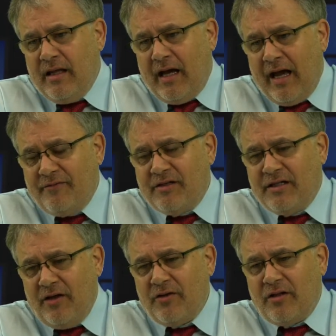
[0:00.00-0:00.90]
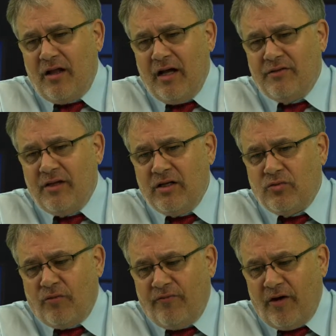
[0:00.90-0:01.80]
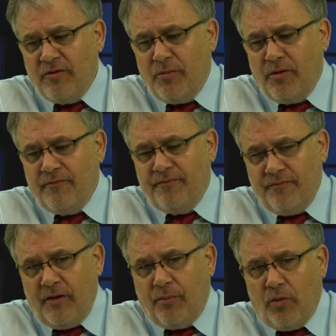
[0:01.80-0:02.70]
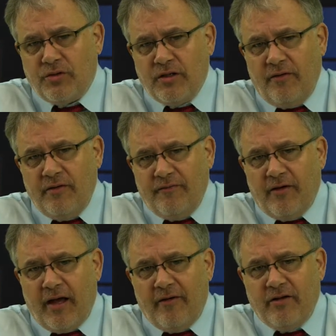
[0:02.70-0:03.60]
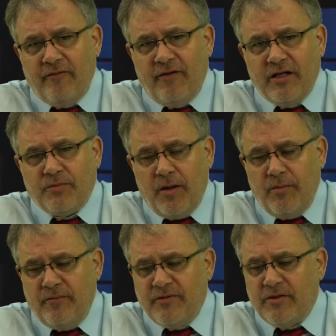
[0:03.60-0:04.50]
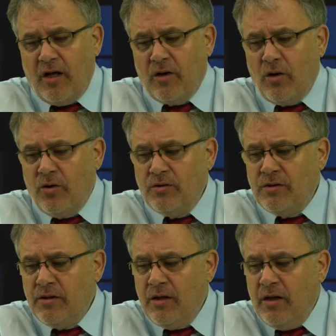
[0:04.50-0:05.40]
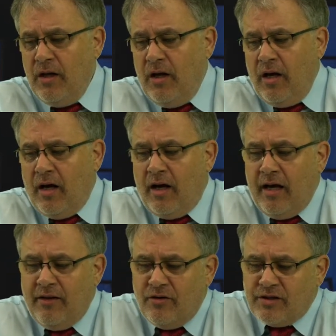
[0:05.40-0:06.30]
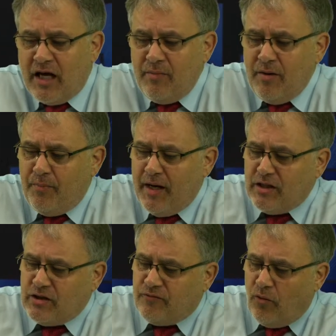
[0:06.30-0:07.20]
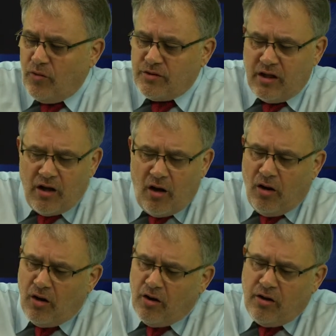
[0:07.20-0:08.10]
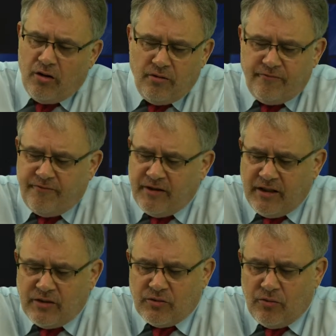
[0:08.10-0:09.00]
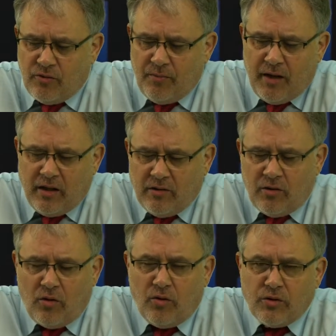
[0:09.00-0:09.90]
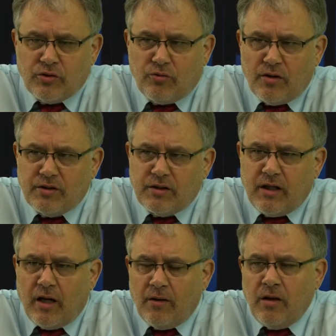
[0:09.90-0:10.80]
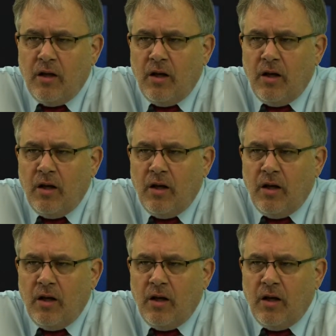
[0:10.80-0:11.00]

have to tell the client that it's refundable, a portion of it, if I have an advance payment, if it's not earned. And there's got to be a basis for us, and all unearned fees remain in the lawyer's trust account.